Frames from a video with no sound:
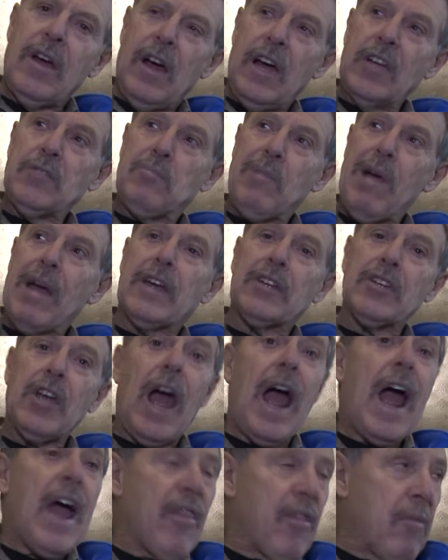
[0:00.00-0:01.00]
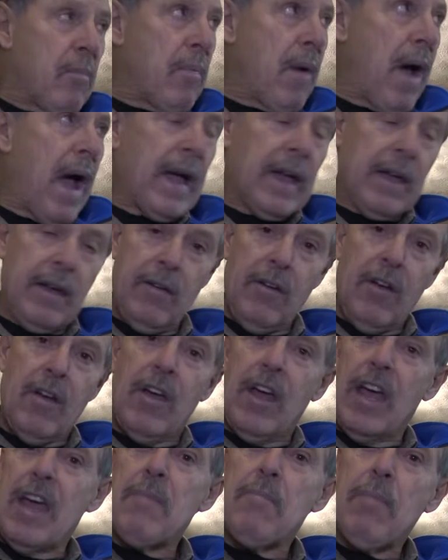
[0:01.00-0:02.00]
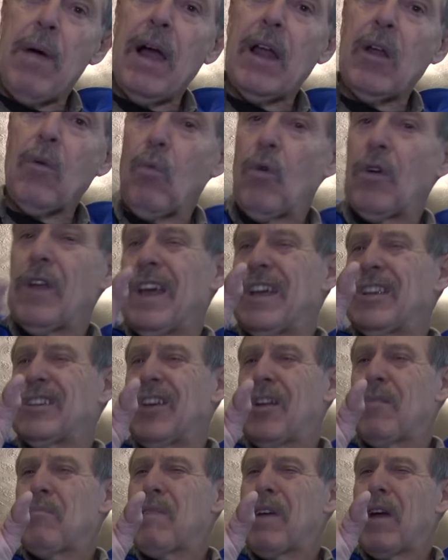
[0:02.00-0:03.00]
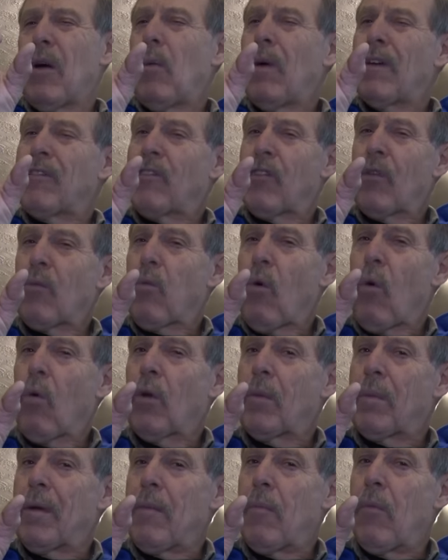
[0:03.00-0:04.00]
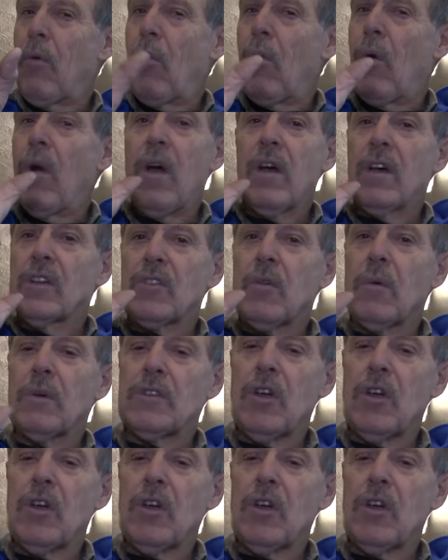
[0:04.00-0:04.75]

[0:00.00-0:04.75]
as brackets at the back in pallet wood, it's going to bring it away from the wall a bit more. So I